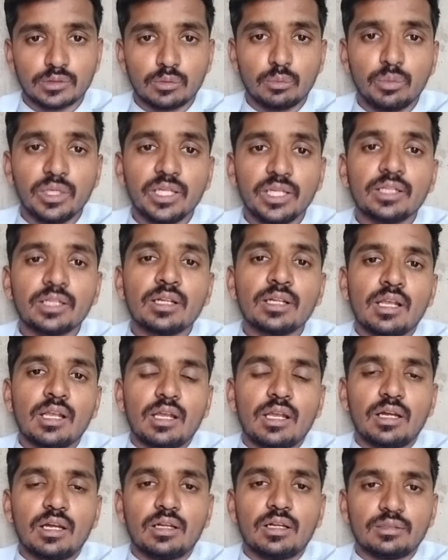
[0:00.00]
When
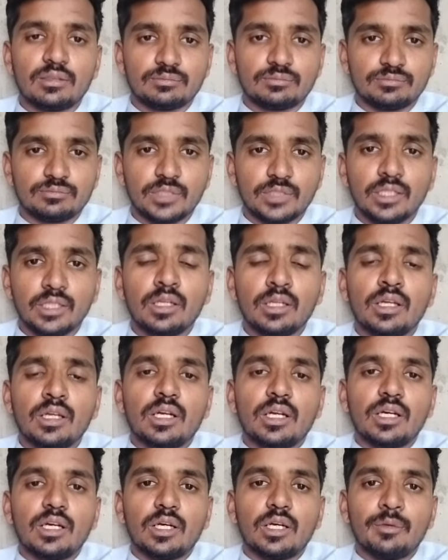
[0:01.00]
uh, then
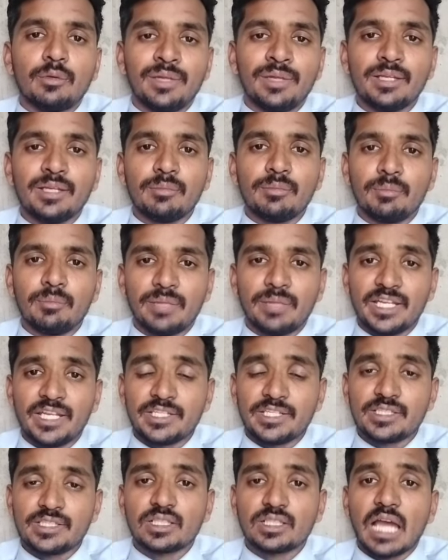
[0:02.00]
uh, when
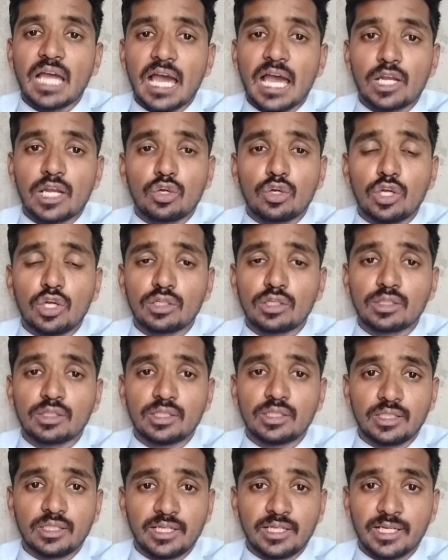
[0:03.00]
manager are not
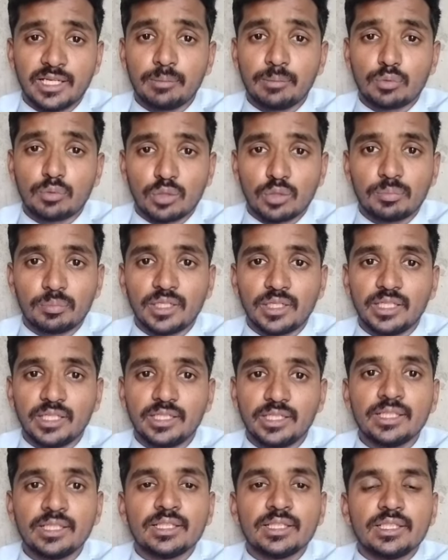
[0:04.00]
trained
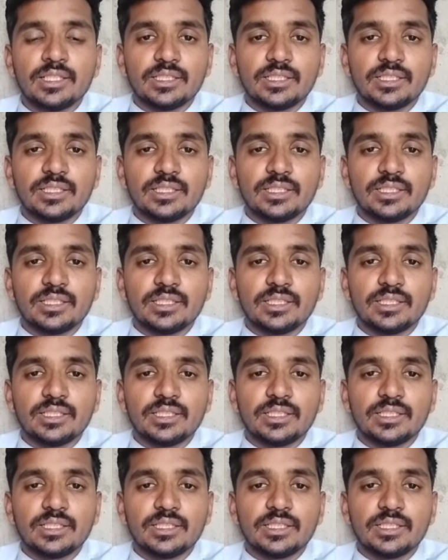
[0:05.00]
properly,